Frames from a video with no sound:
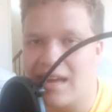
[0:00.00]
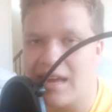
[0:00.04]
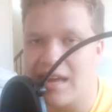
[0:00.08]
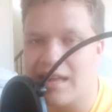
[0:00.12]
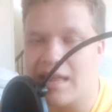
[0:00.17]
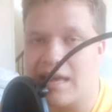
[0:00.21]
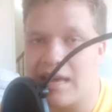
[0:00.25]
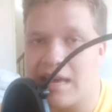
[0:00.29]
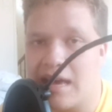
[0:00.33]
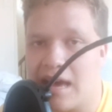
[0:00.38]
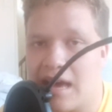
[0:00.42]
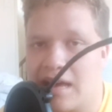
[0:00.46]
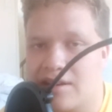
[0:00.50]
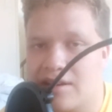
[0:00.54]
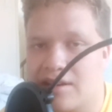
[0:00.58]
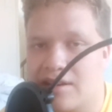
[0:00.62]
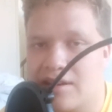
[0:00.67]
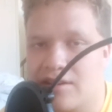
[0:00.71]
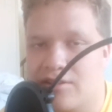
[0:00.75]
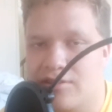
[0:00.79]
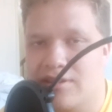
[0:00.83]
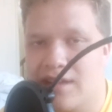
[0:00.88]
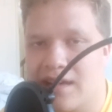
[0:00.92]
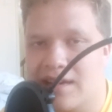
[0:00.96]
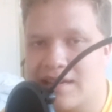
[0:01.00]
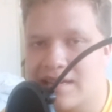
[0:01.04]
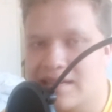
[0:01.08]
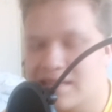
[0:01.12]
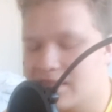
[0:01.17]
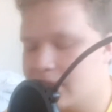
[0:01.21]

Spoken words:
And like, I do like his